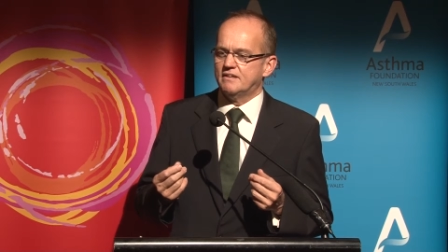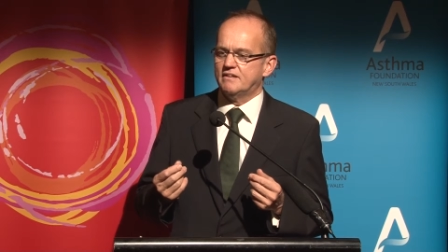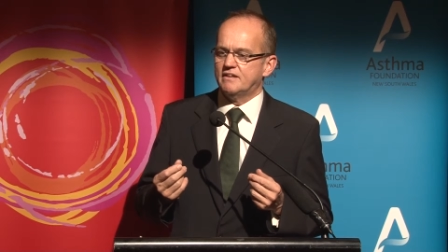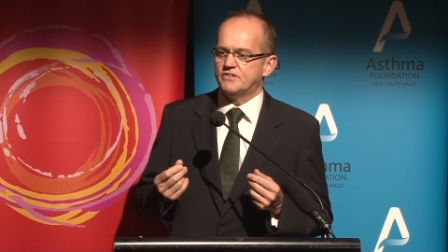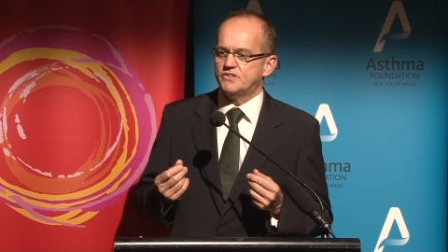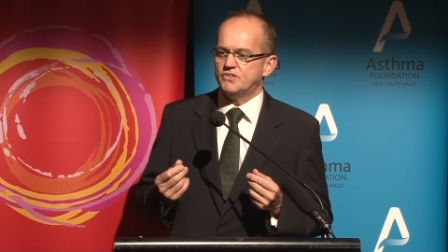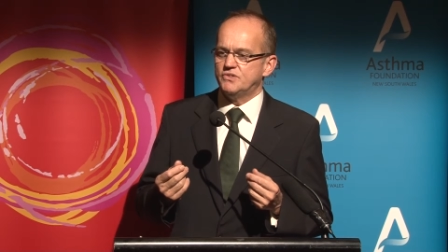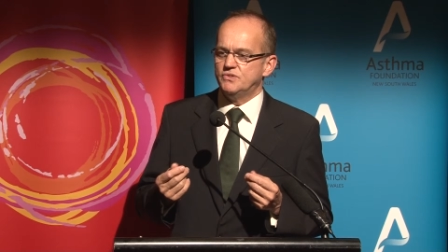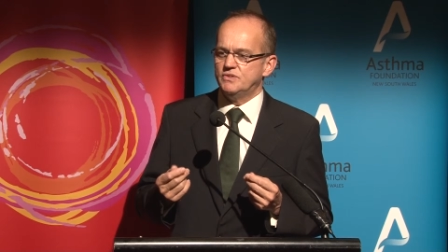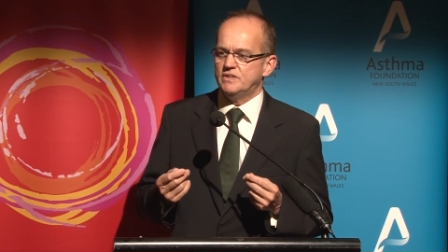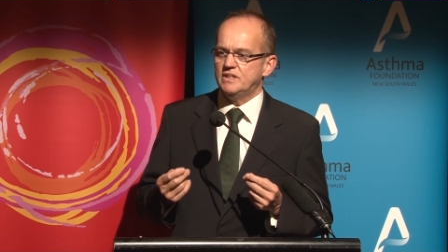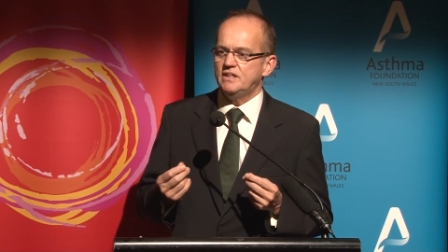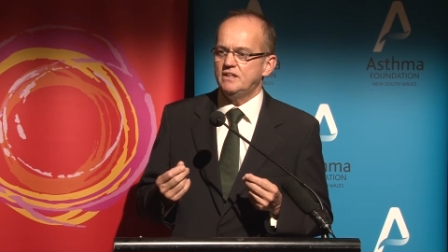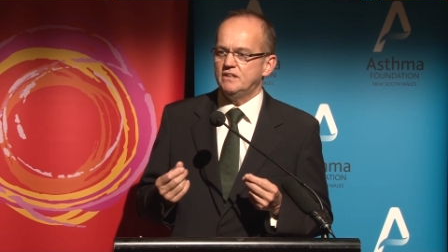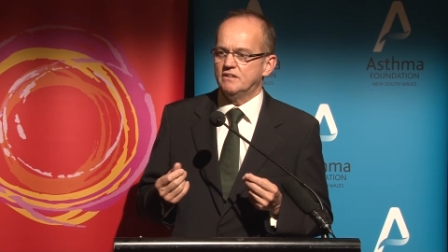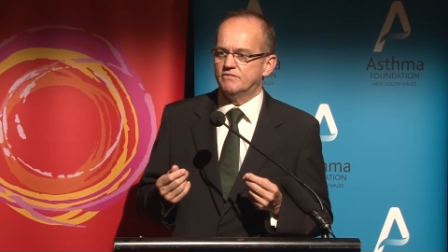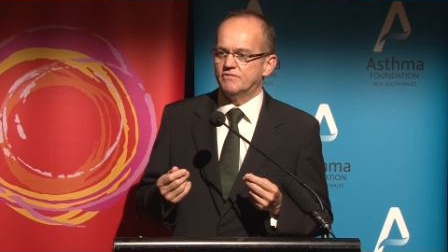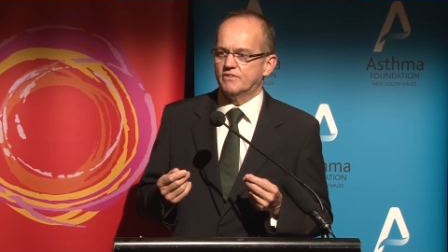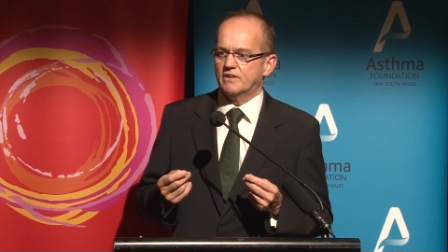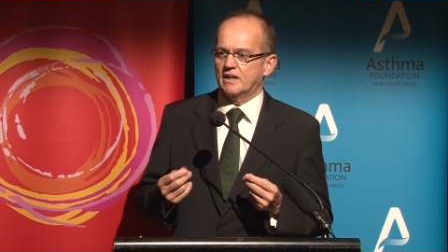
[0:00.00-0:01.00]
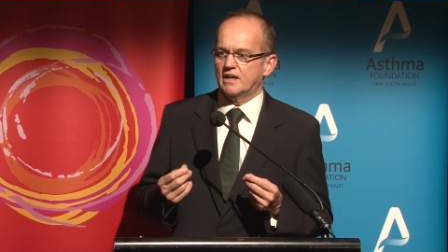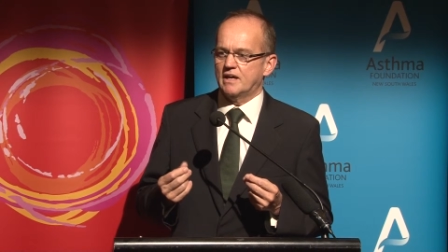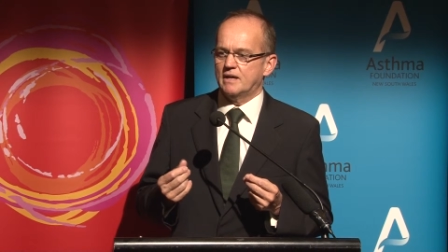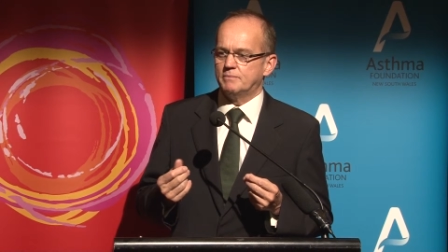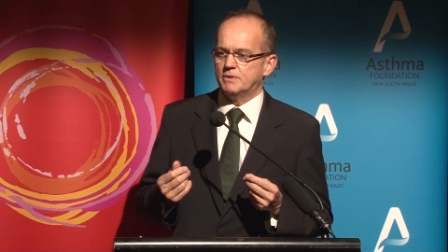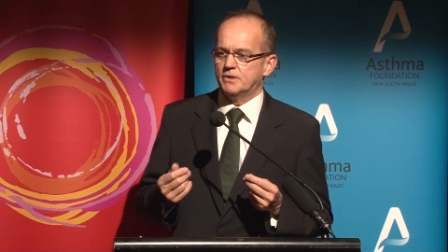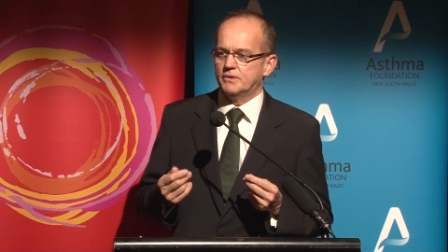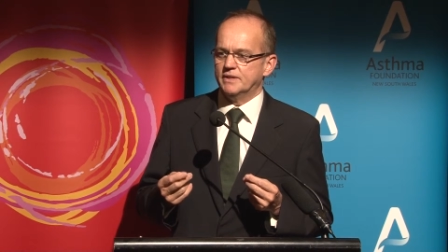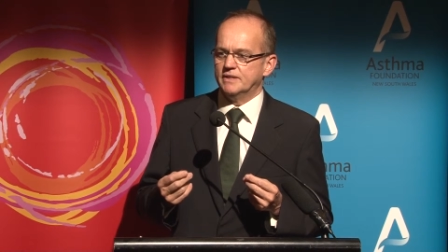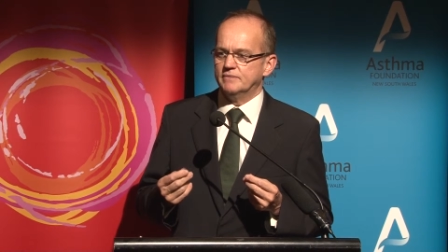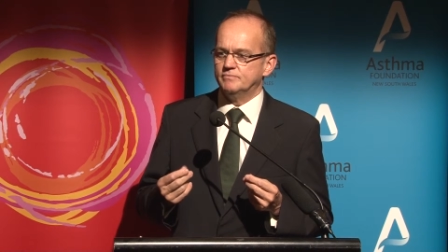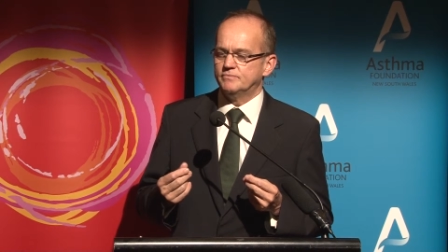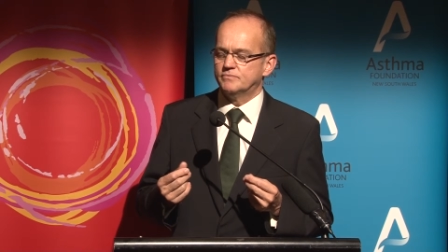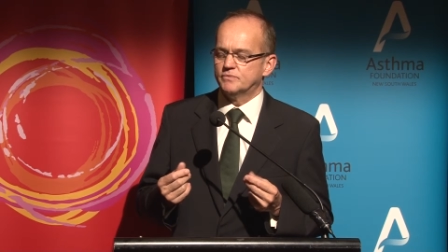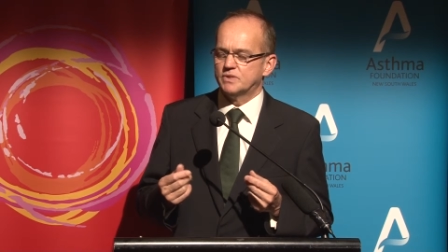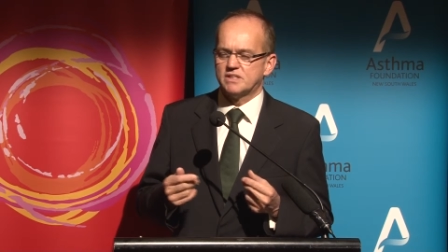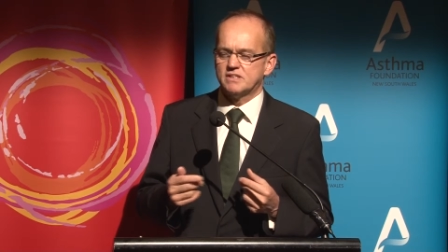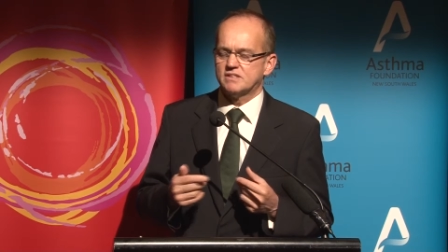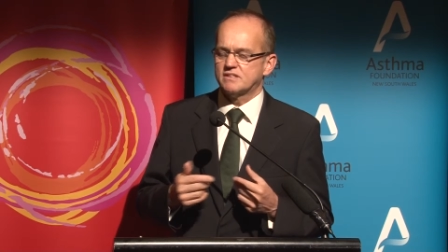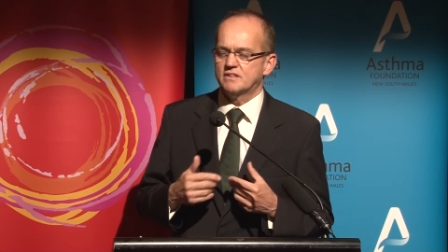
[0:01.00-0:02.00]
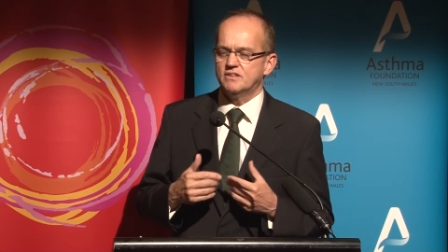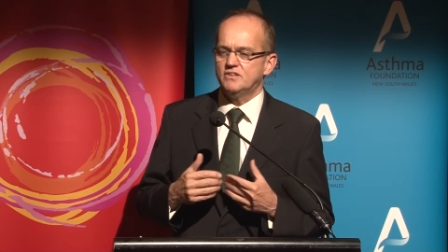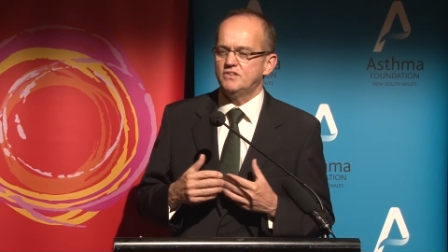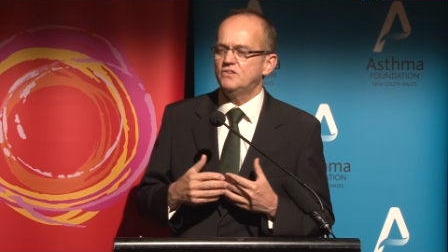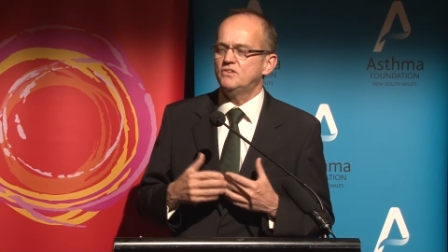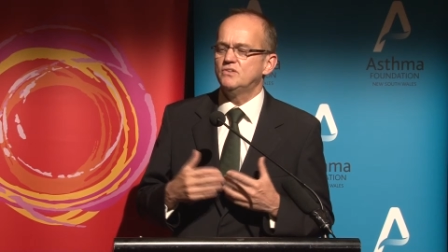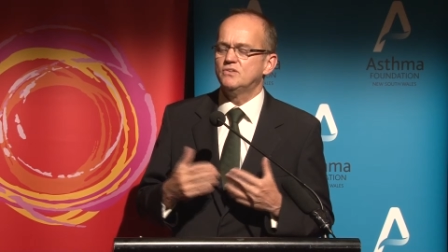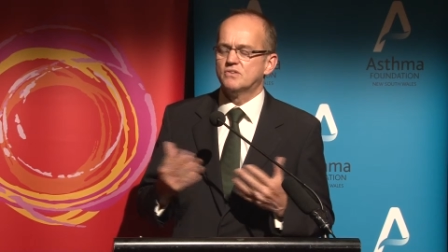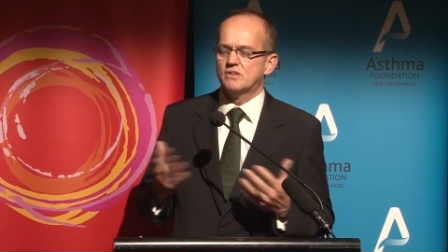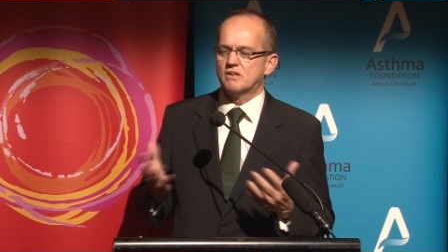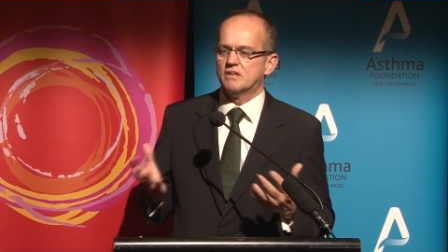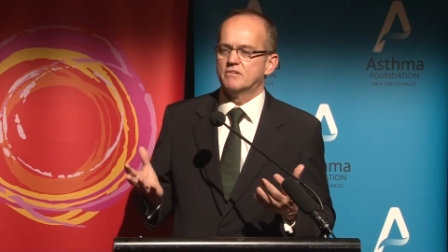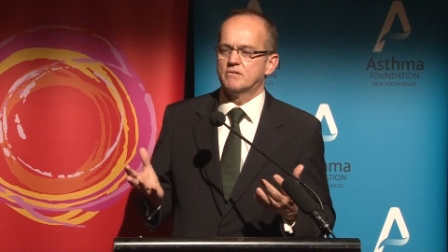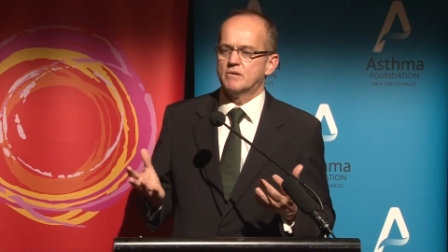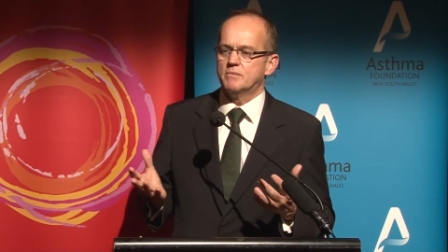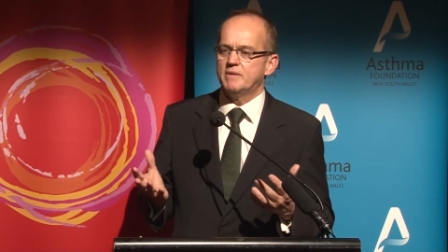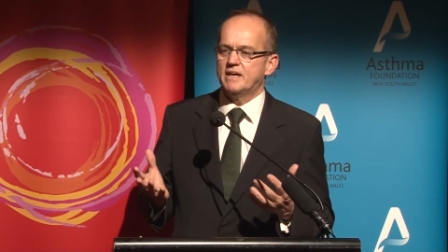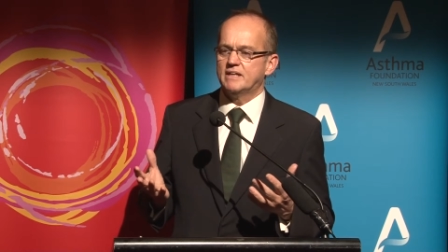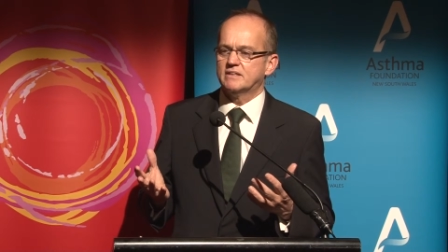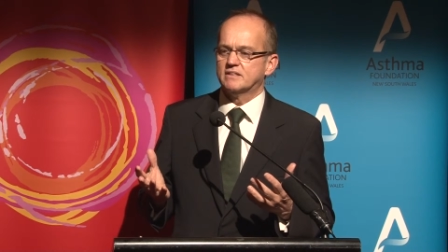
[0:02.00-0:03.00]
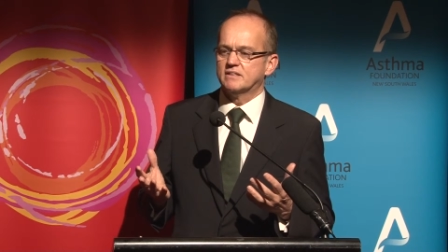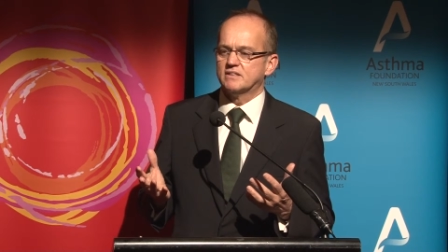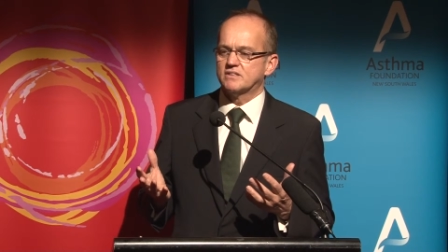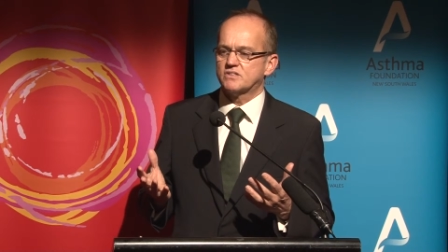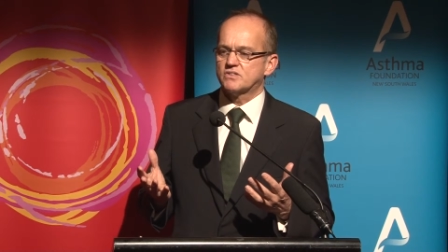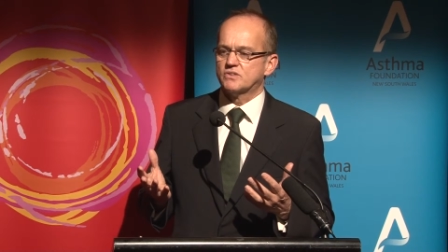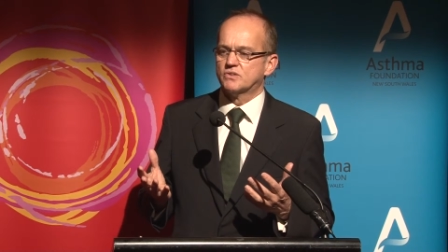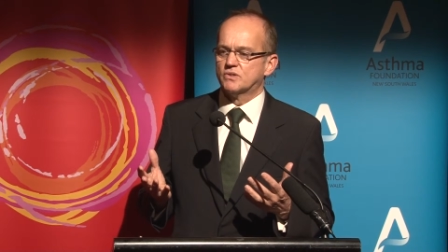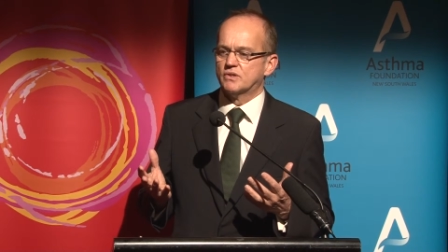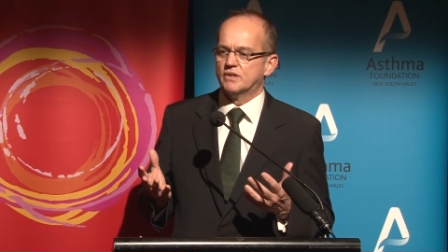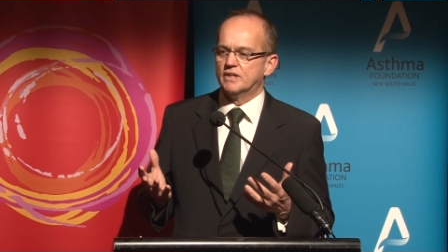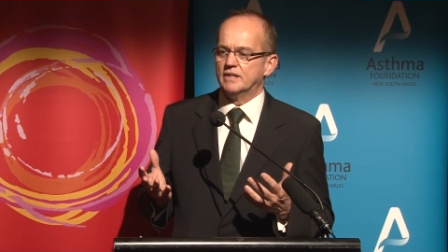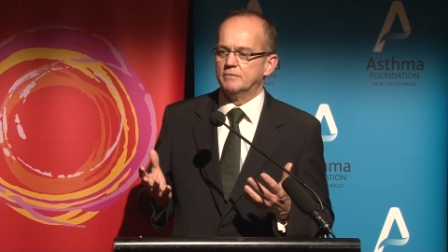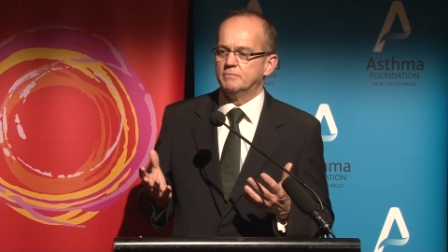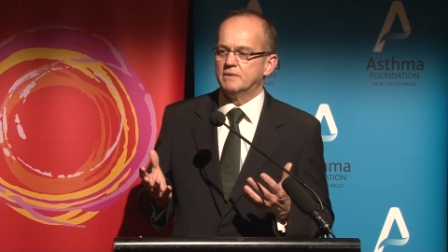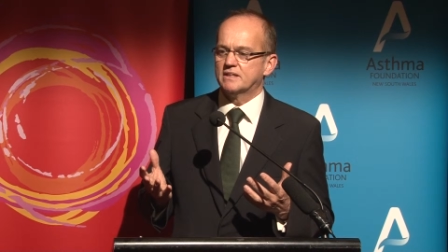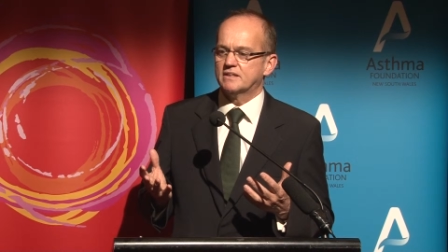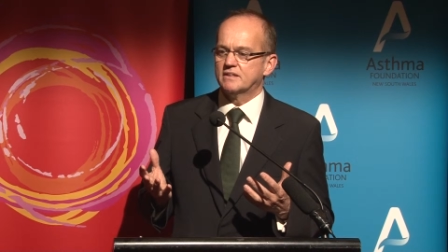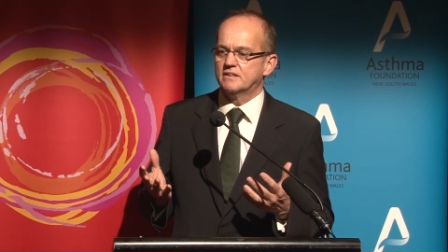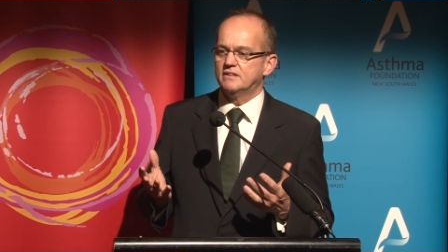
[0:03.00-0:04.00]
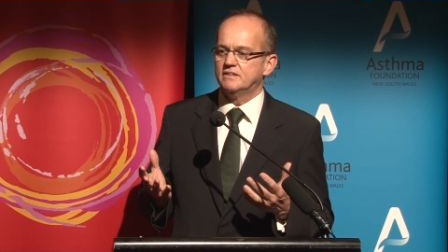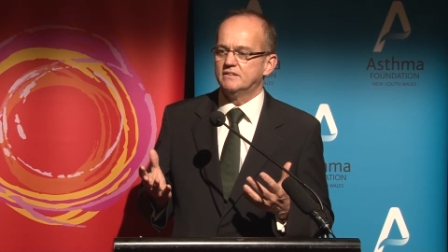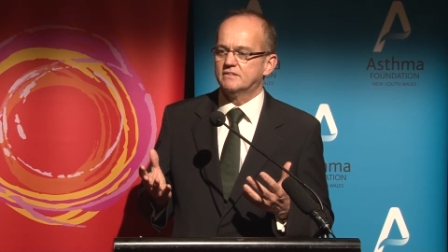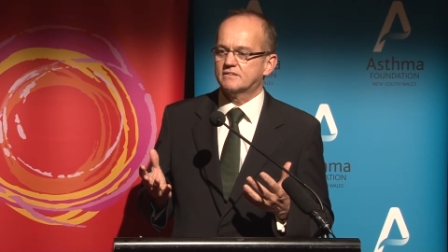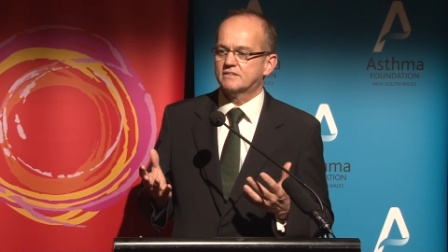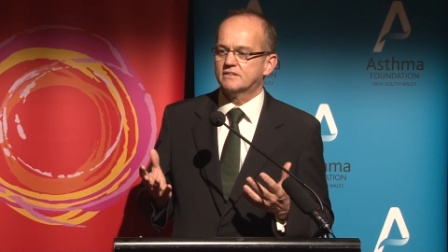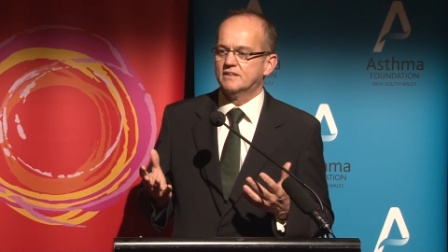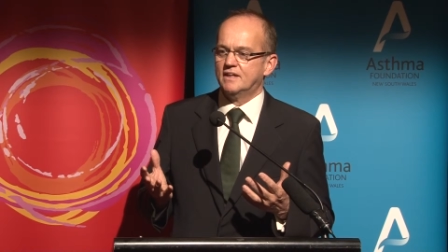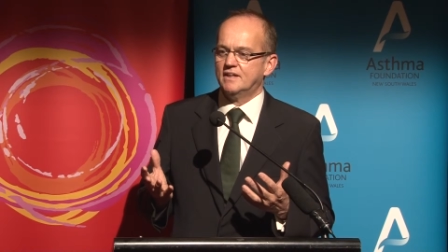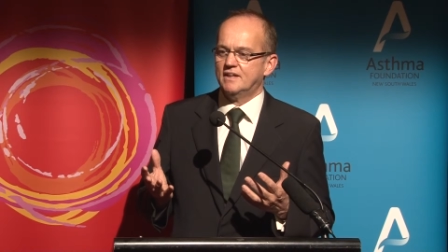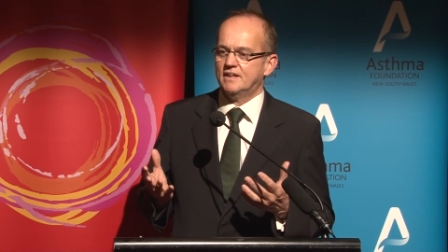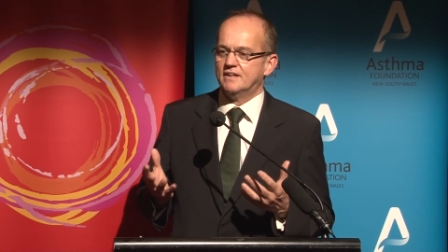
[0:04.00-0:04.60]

that you need for La Boheme, which is a hugely romantic story, but it is